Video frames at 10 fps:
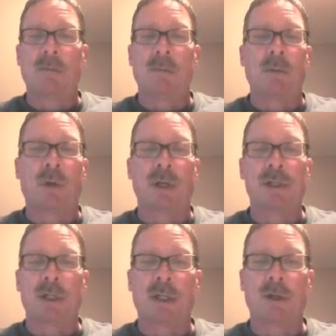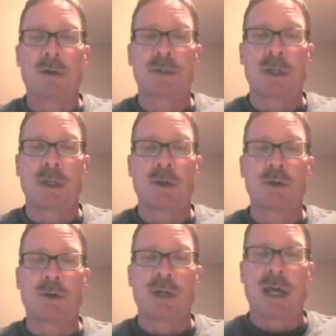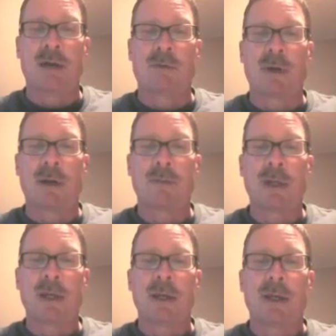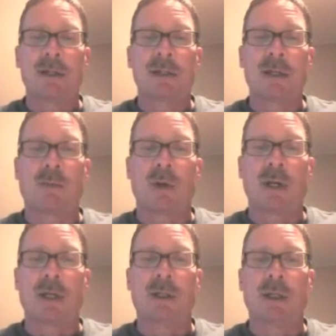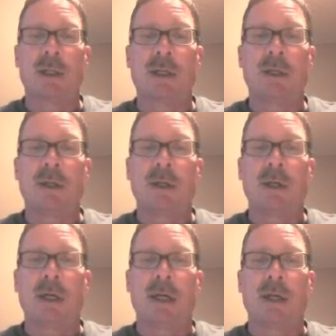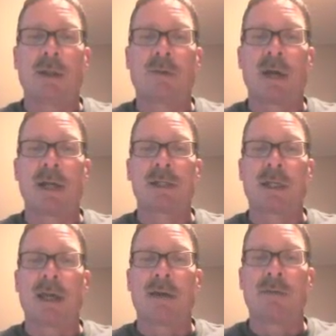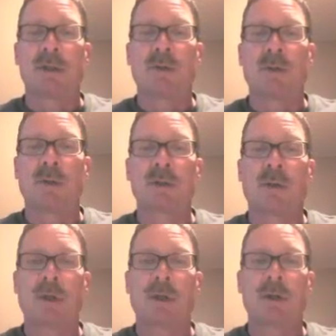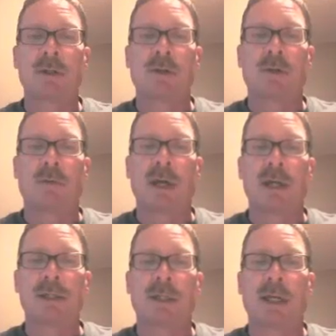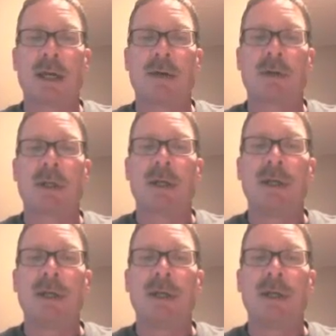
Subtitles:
membranes, and here's your diaphragm separating the thoracic cavity. So this whole area is your thoracic cavity.